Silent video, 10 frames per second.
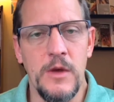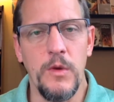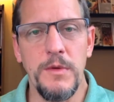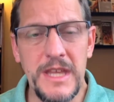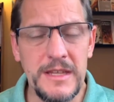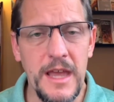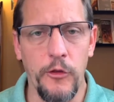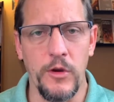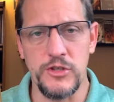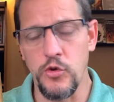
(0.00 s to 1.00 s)
We would get
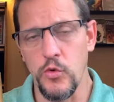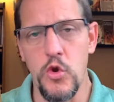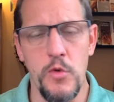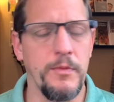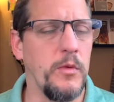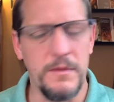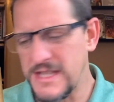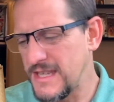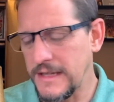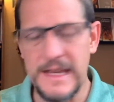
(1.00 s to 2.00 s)
together as a group, we would
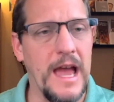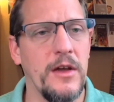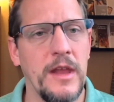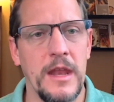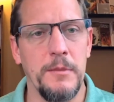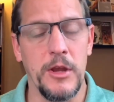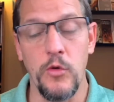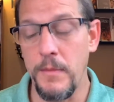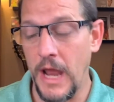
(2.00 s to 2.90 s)
sit down in a big group,